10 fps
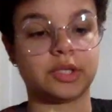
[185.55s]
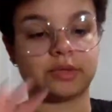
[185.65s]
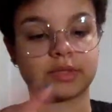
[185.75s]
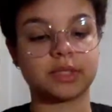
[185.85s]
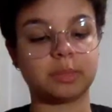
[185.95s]

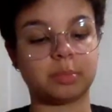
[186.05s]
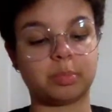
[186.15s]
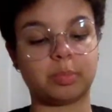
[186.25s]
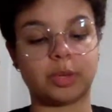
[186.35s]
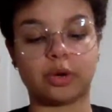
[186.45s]
here's the
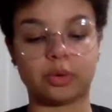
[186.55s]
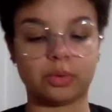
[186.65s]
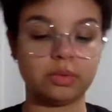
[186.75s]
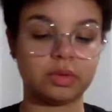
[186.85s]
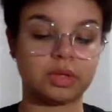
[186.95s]

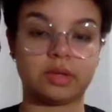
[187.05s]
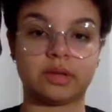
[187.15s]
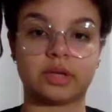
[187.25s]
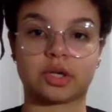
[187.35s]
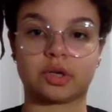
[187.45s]
bow
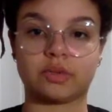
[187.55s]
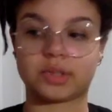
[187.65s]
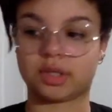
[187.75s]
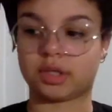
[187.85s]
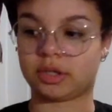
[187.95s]
that goes
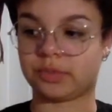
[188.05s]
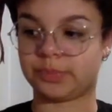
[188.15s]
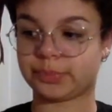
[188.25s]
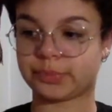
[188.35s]
on